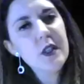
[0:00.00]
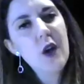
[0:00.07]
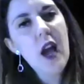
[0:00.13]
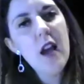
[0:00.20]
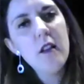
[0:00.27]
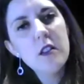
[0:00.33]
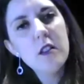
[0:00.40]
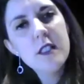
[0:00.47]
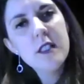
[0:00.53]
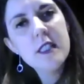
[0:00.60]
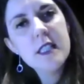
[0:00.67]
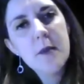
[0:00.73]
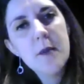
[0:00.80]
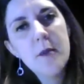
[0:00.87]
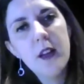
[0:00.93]
so how long does it
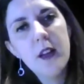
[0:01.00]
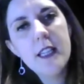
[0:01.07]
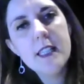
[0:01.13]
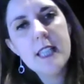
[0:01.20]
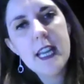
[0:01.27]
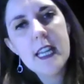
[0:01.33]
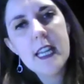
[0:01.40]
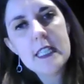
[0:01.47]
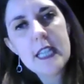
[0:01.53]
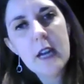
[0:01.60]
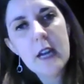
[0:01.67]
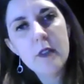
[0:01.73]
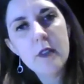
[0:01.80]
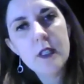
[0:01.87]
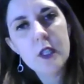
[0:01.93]
typically take to
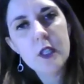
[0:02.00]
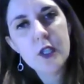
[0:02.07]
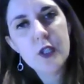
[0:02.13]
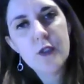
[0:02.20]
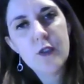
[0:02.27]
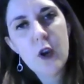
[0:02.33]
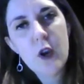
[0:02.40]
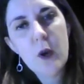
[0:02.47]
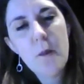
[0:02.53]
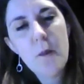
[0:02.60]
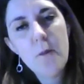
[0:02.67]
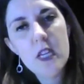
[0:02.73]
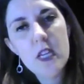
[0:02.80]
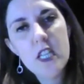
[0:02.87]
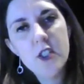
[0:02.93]
get results
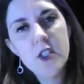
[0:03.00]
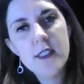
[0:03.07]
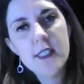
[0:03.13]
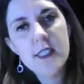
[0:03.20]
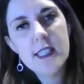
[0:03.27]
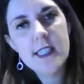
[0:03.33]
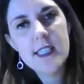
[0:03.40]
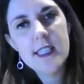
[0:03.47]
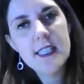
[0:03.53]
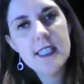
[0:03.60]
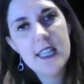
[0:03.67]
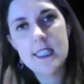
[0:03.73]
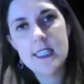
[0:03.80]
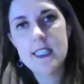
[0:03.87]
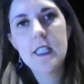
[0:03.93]
from PGT
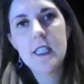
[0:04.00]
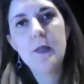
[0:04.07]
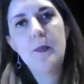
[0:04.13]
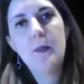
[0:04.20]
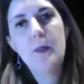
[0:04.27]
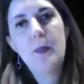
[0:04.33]
testing?